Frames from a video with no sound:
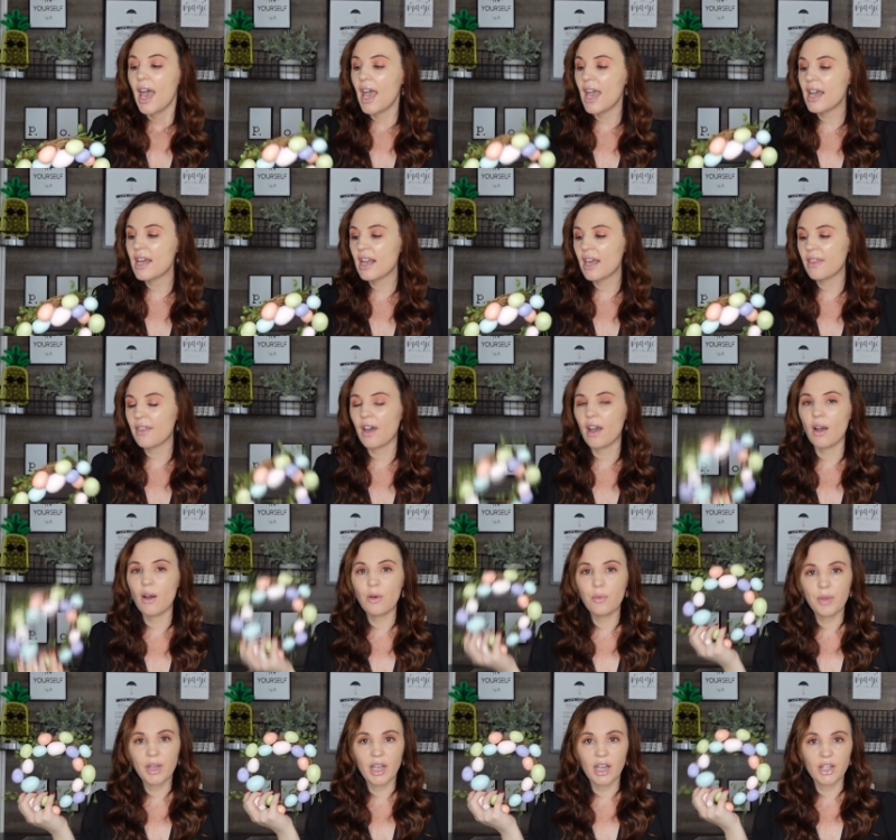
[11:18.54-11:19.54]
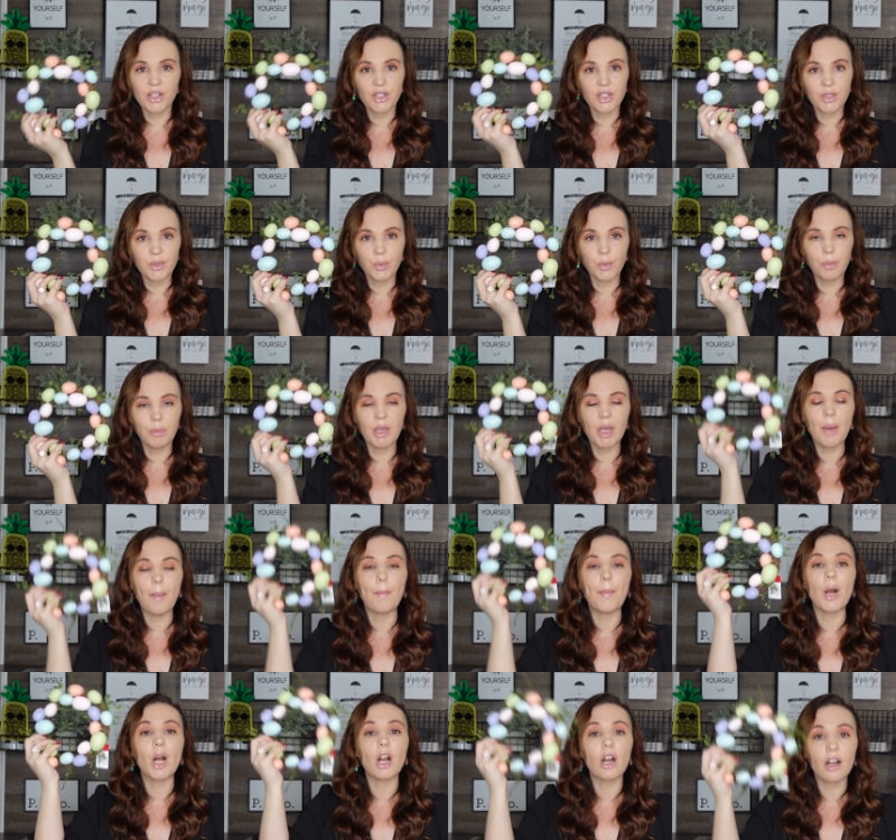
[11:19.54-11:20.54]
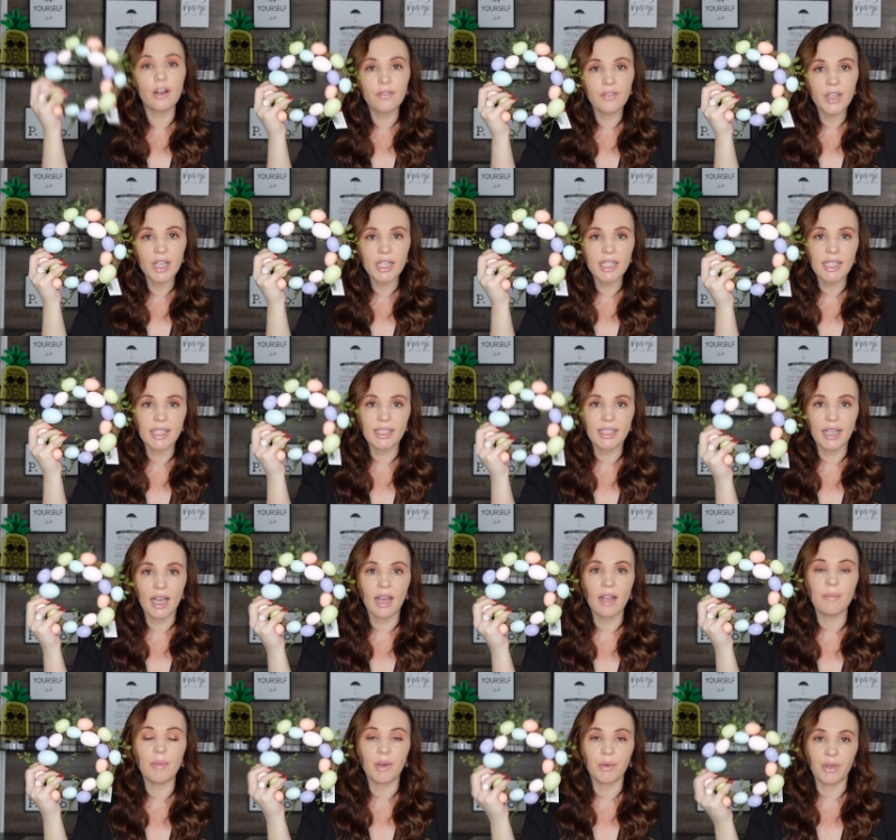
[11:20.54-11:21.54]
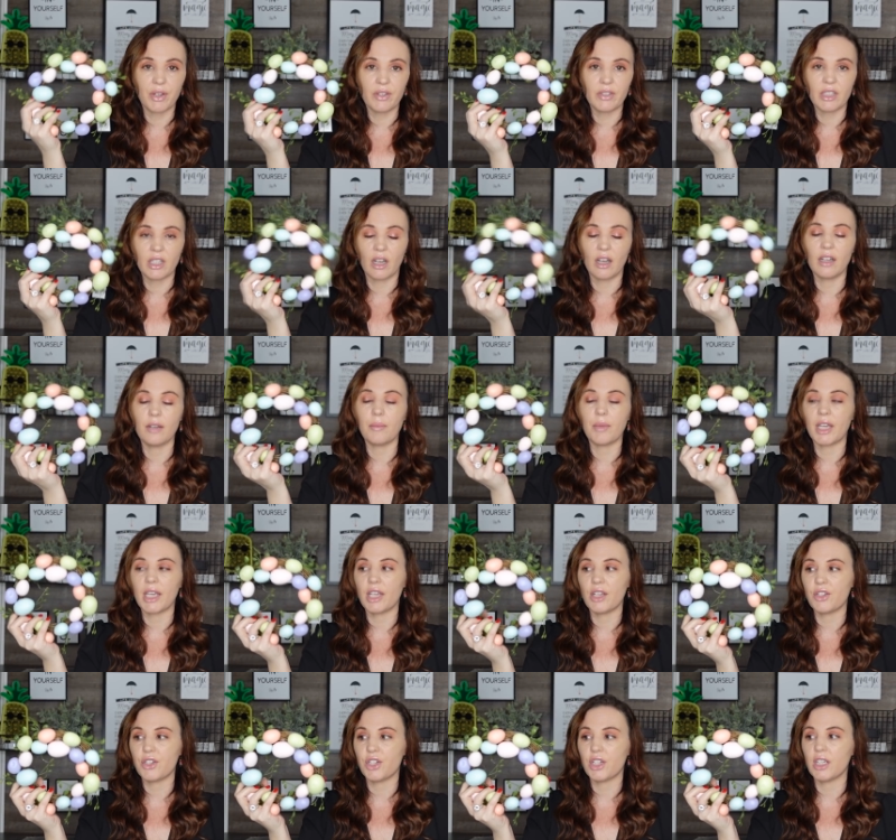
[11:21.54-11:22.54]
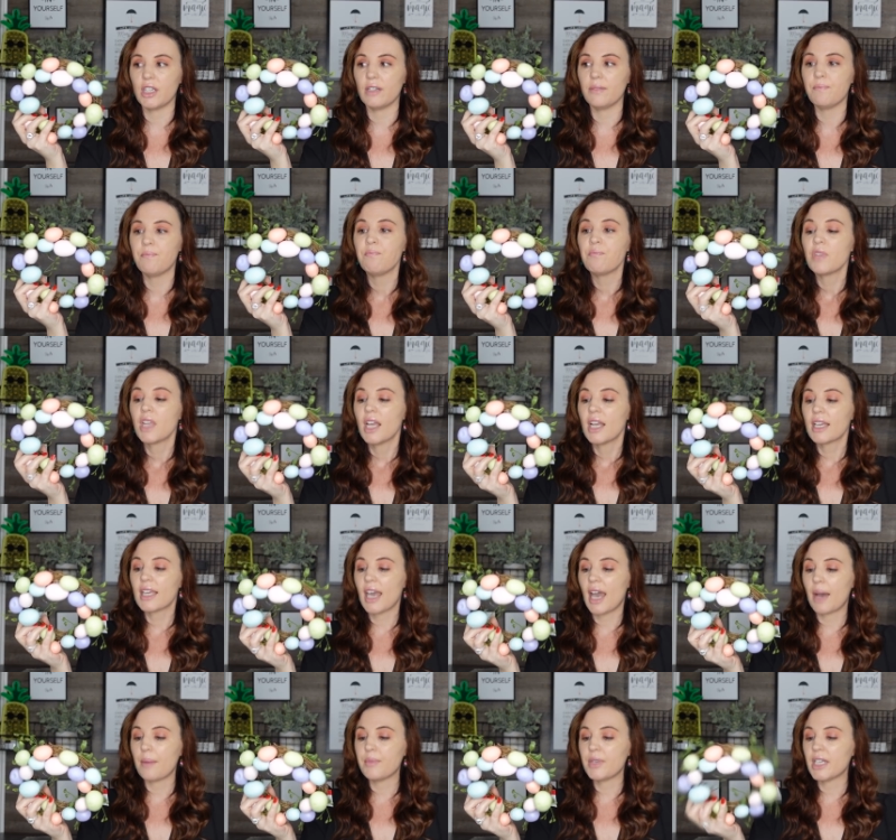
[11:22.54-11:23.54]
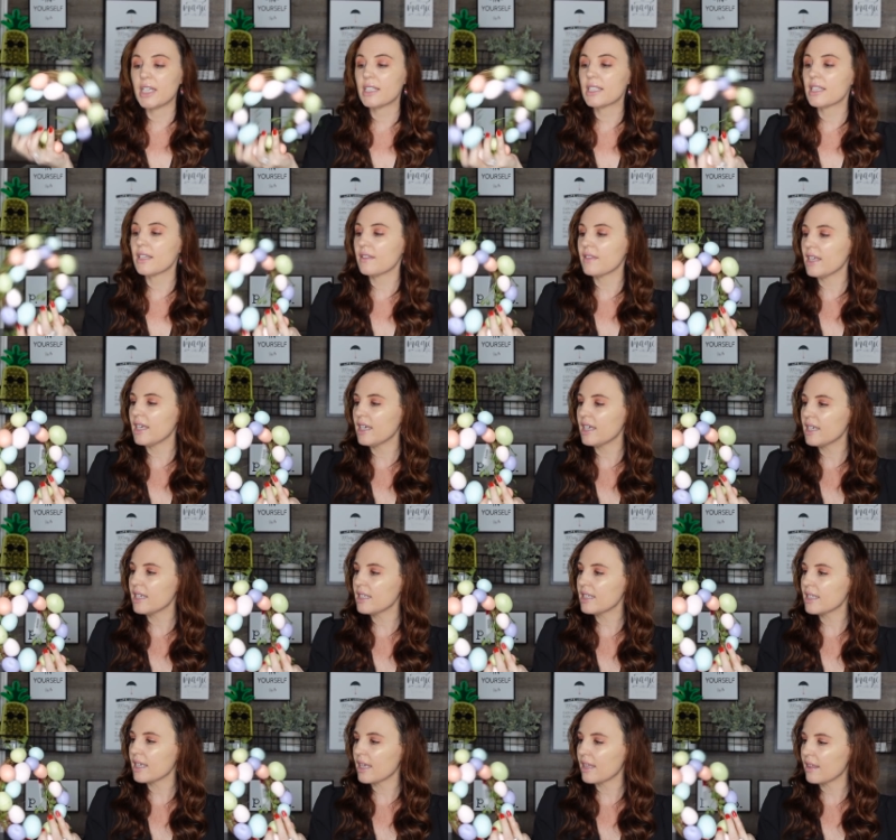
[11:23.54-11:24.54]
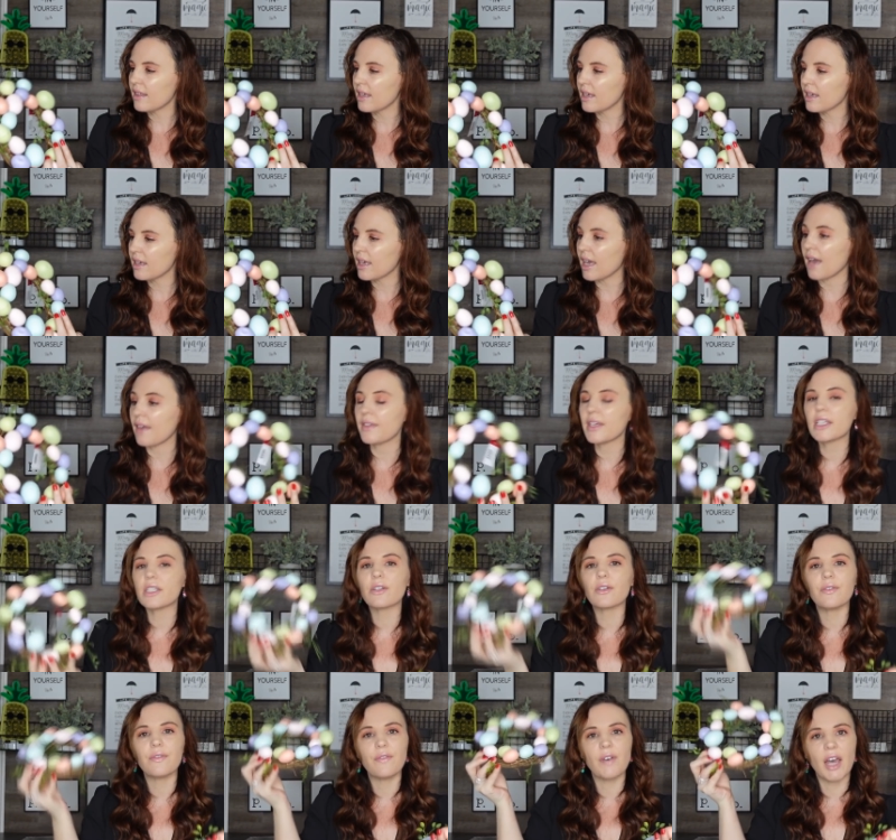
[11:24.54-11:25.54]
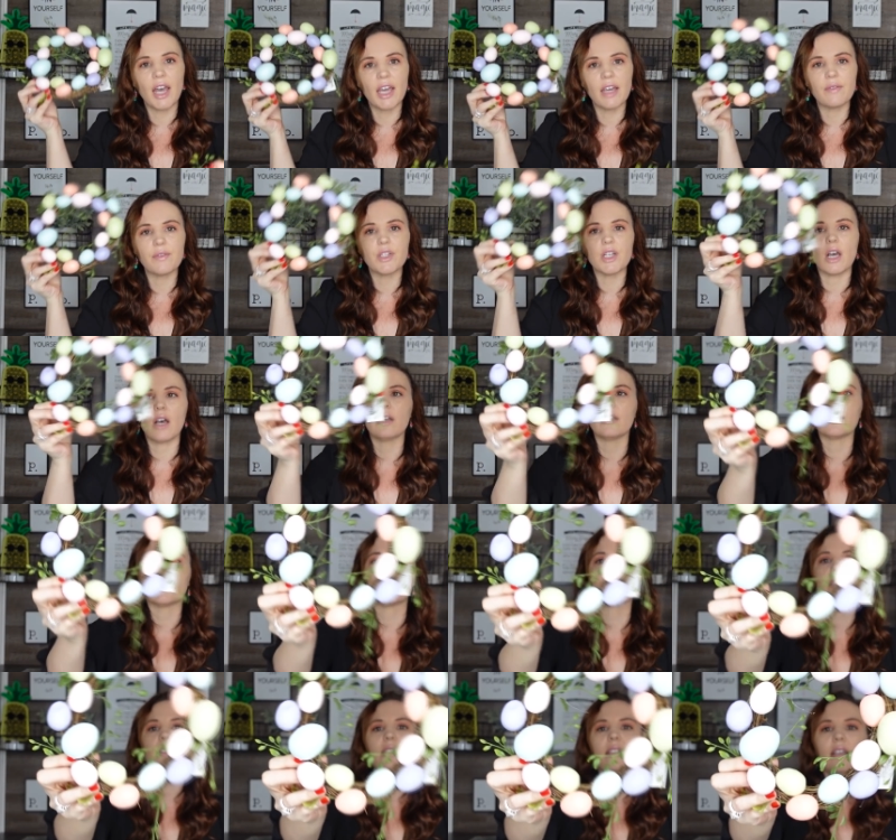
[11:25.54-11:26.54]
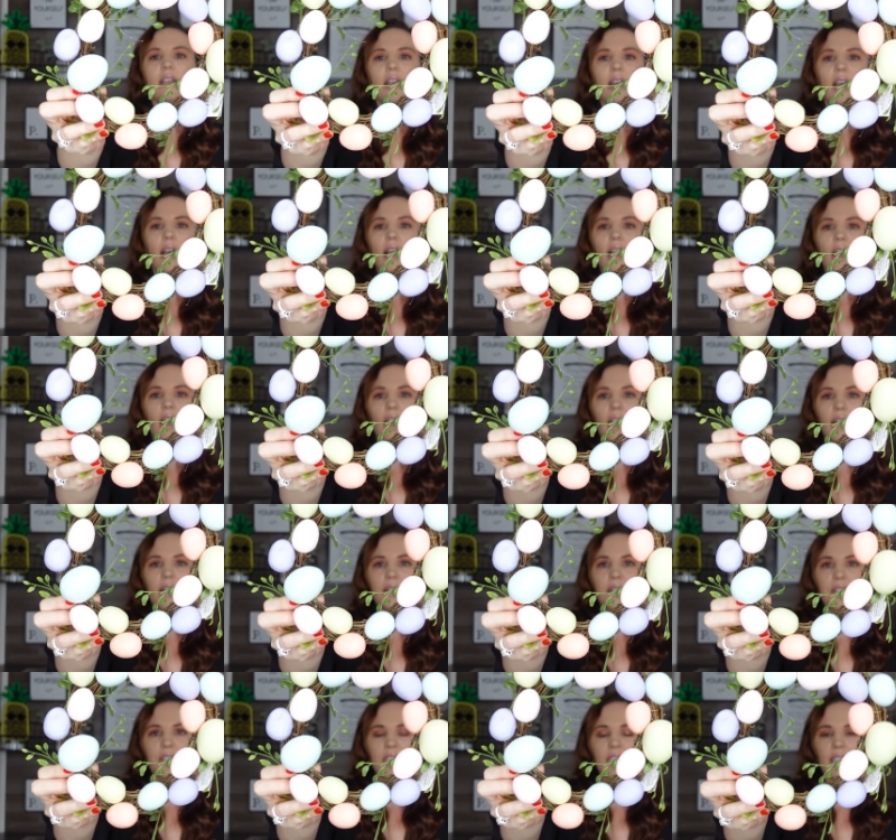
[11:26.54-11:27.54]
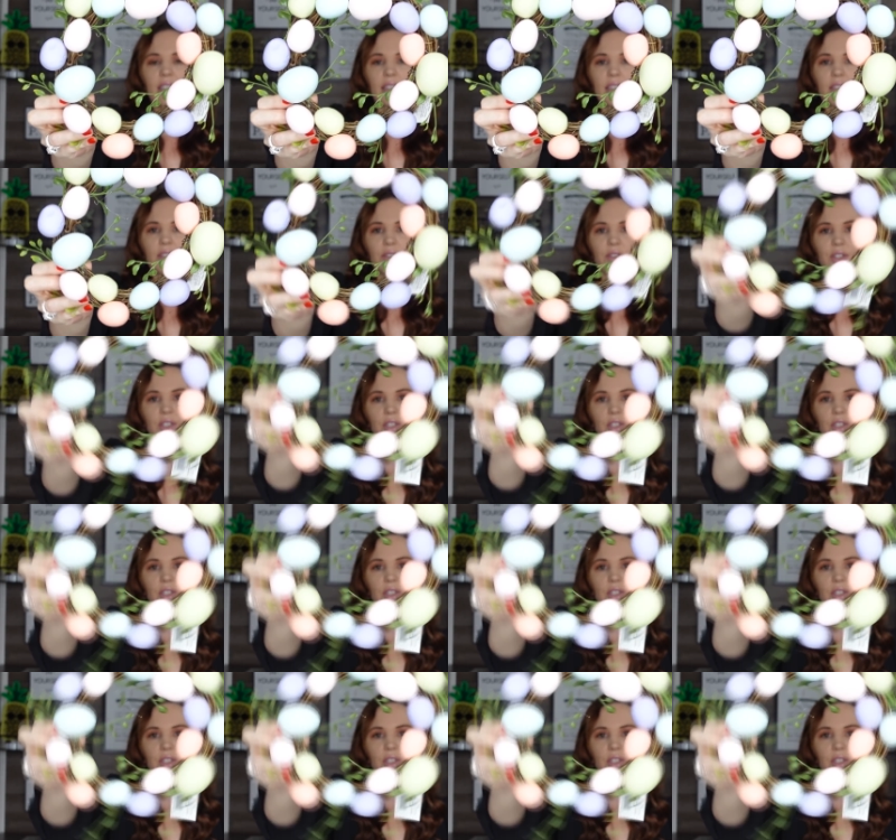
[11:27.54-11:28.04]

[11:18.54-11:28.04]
And I thought, oh my gosh, this would be perfect to set my wreaths on my kitchen cabinets. These, I think, yeah, these are $5. And I just think these are